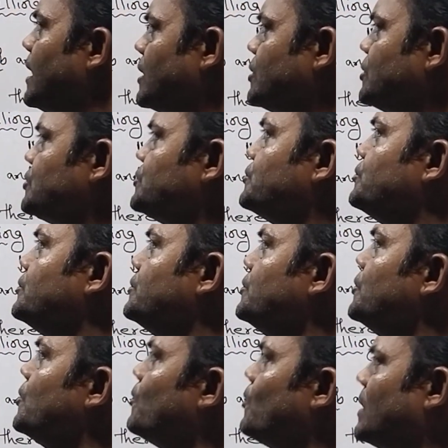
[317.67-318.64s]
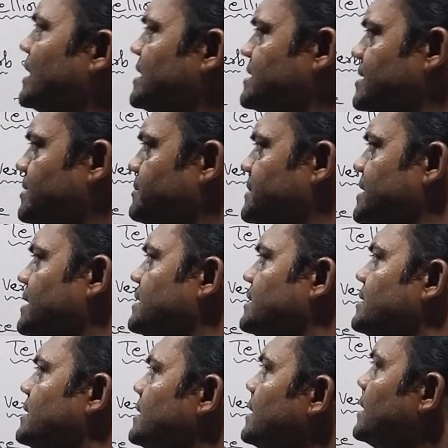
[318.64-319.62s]
understood what is
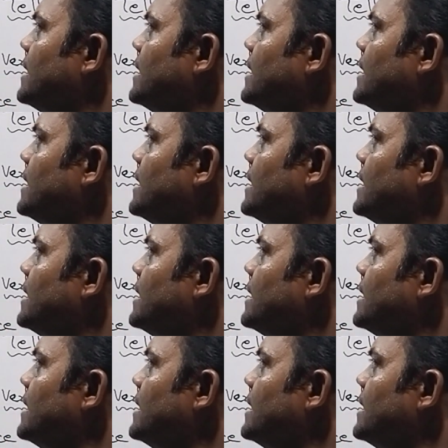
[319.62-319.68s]
subject,